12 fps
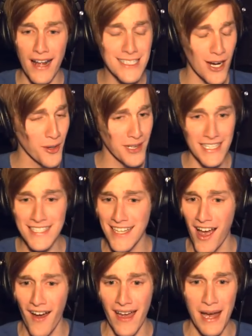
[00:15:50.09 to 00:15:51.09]
I totally
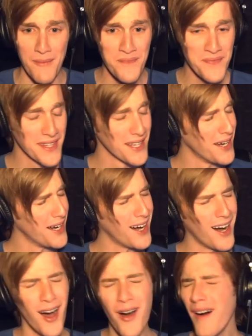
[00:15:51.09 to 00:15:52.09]
saw him.
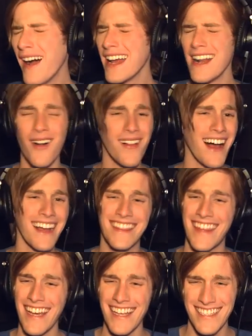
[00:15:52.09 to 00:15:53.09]
Oh, I don't
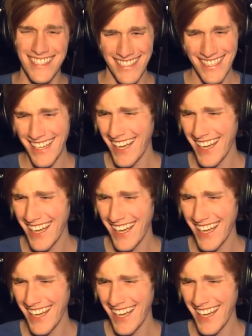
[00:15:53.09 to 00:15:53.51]
like this.